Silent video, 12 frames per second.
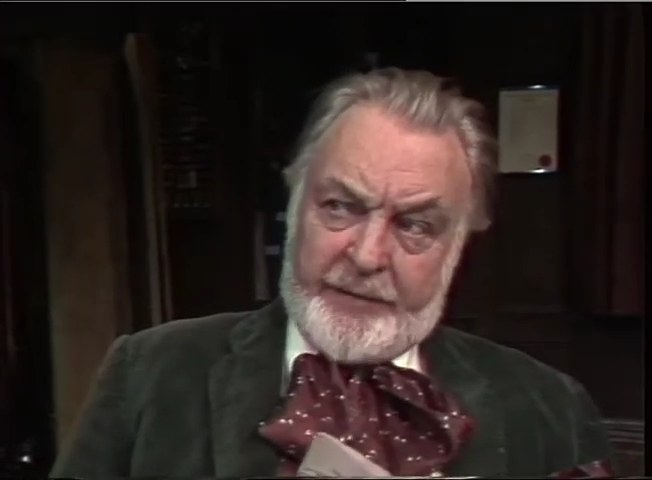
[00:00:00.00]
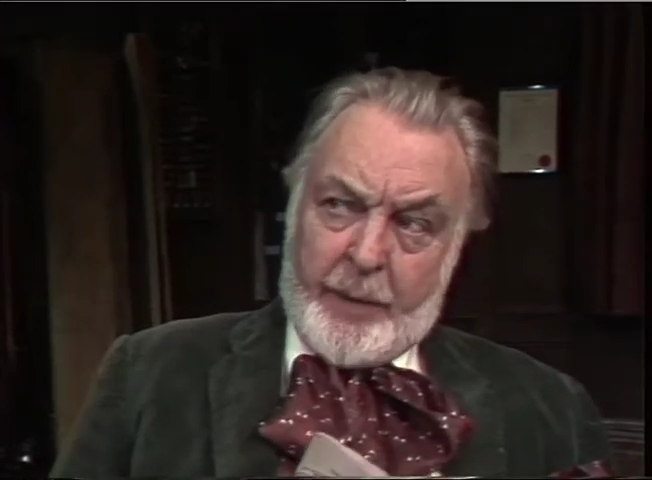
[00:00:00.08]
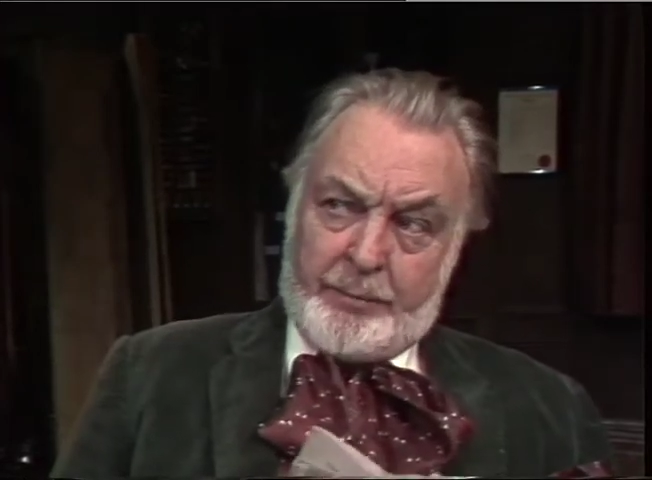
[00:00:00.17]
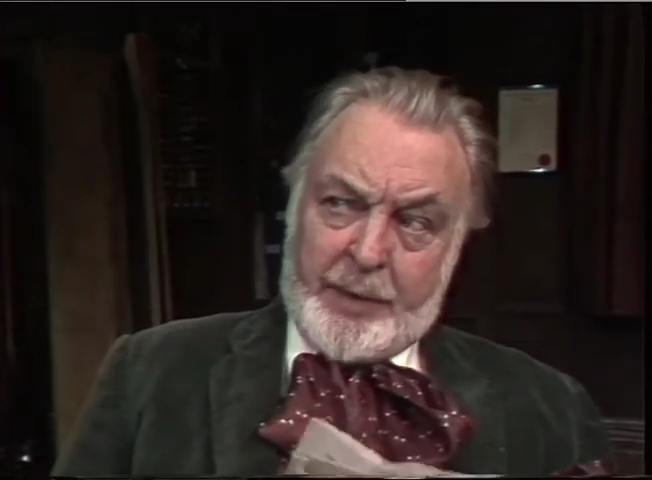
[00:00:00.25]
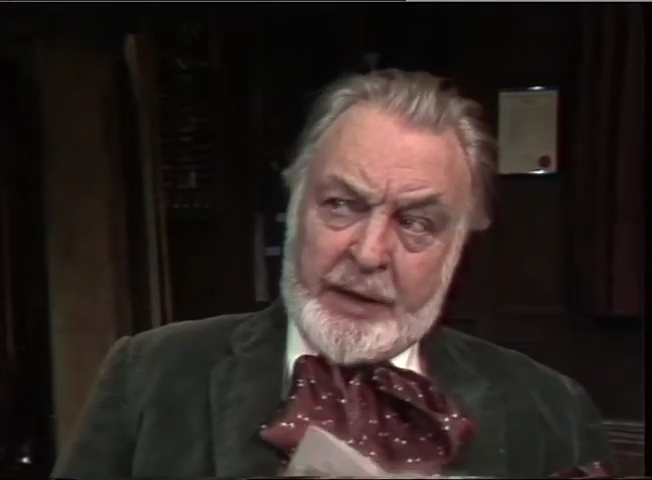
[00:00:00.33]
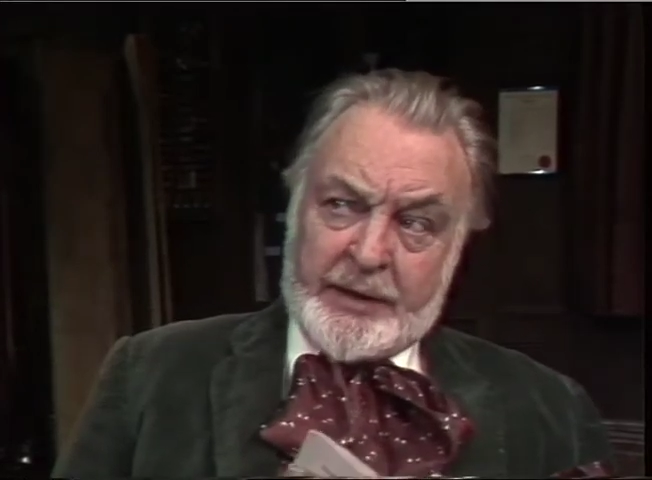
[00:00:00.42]
of a
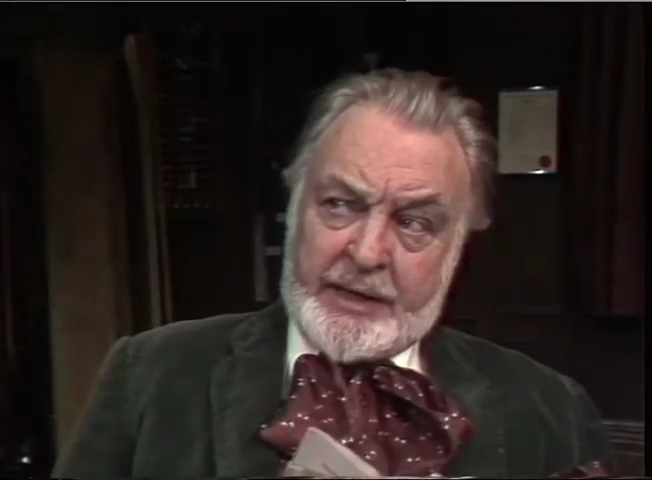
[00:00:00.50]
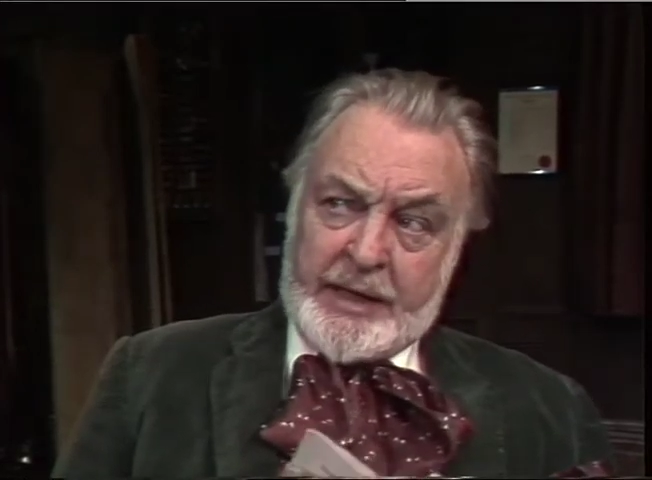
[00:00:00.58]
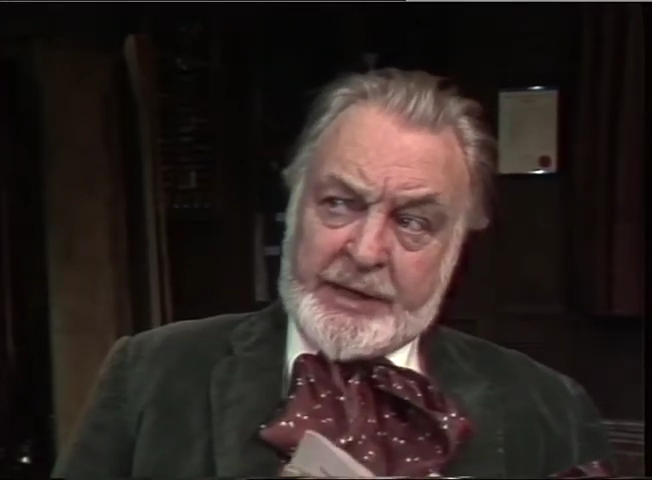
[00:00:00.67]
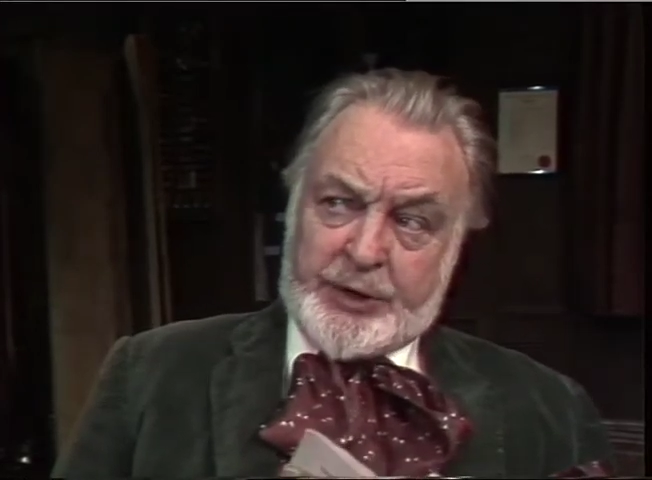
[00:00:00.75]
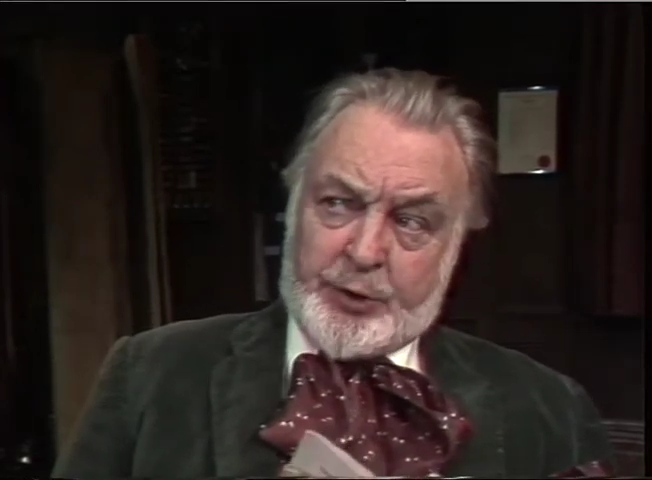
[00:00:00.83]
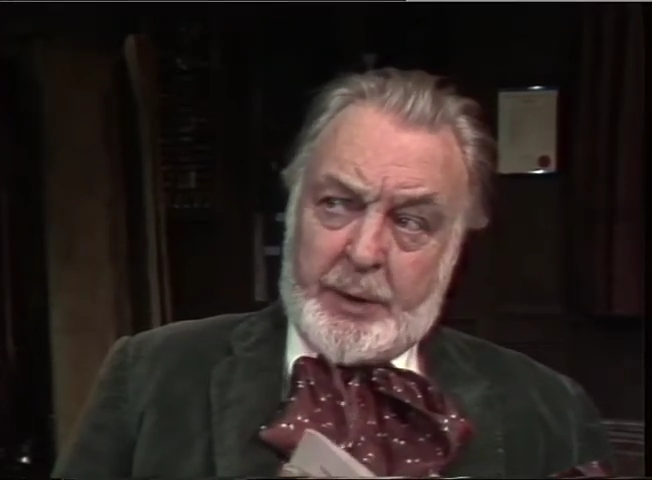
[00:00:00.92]
blunt
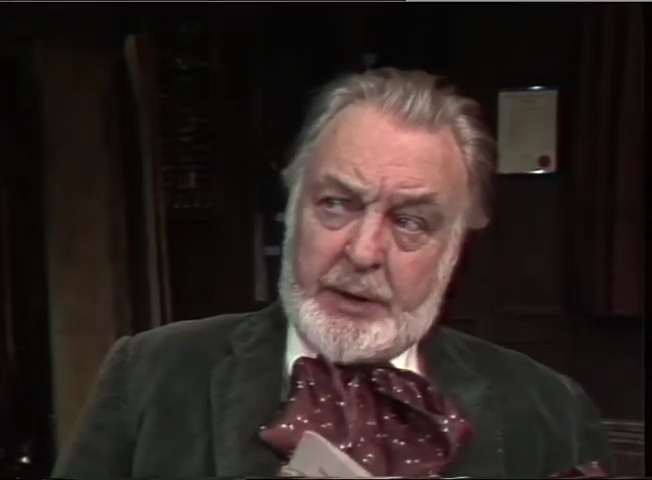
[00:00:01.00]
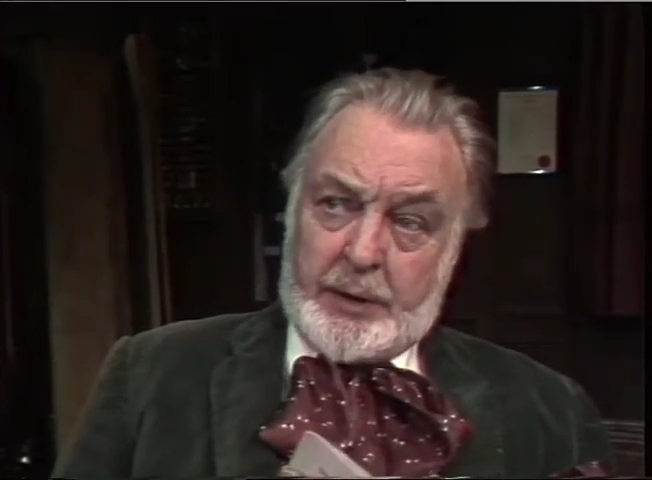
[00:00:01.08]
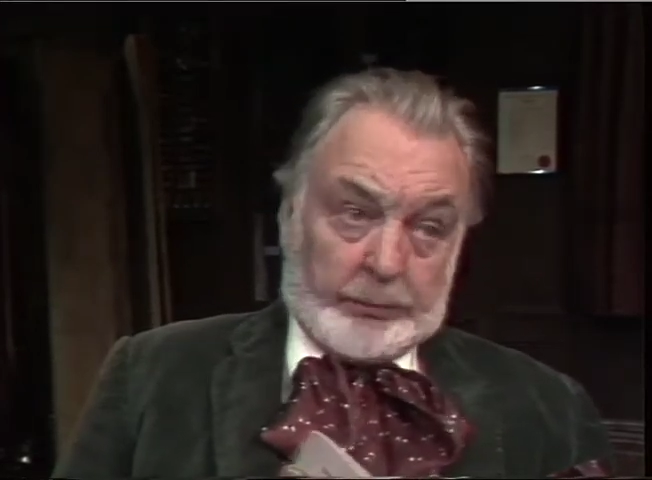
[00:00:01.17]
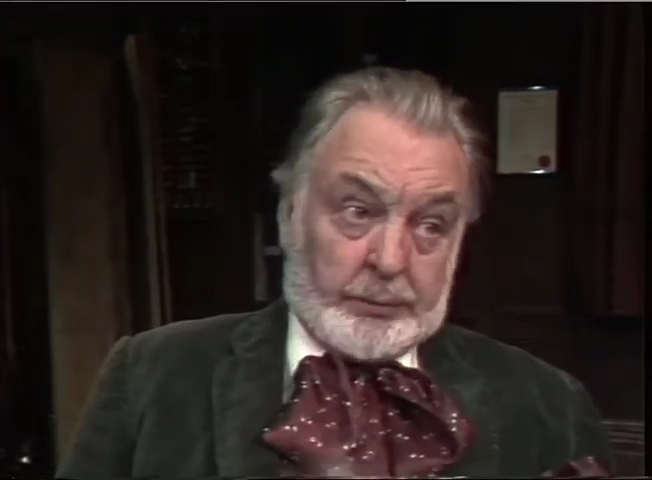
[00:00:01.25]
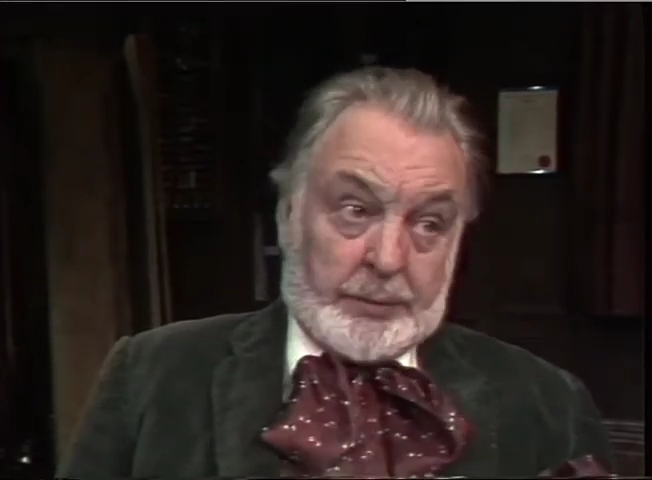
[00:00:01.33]
instrument.